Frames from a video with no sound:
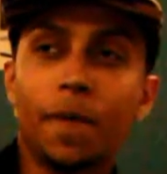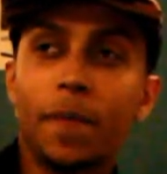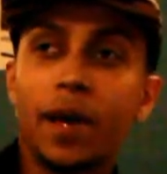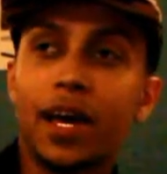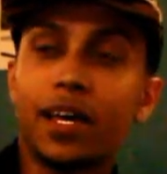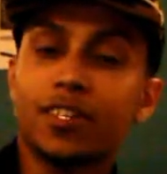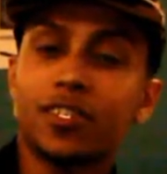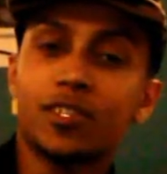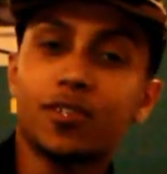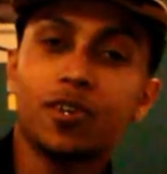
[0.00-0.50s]

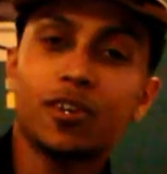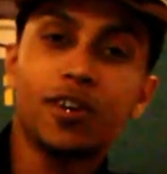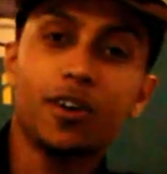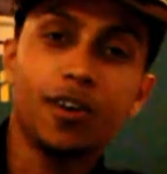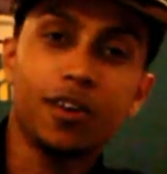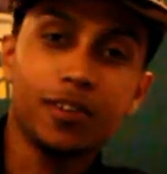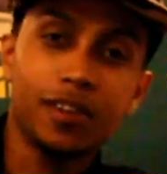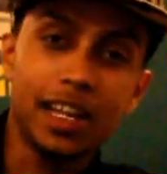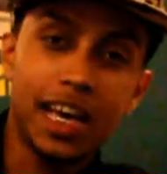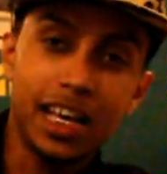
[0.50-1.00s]
Had a song
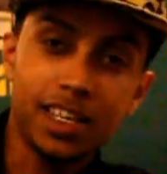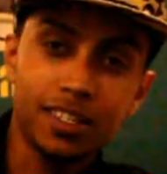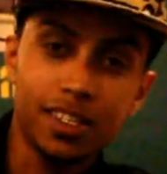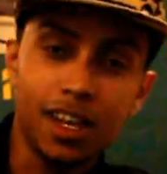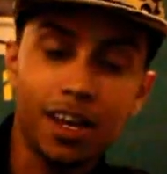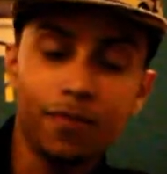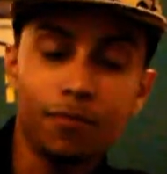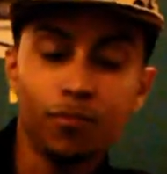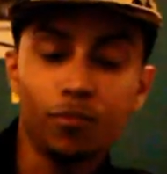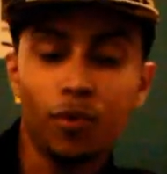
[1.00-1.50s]
called Last
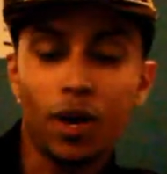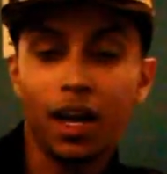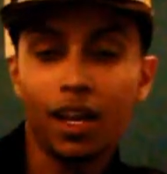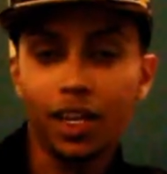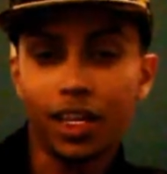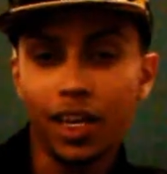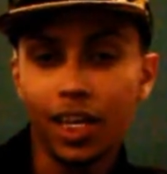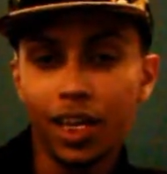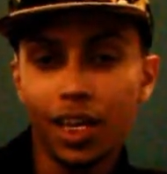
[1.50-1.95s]
Night with Wale,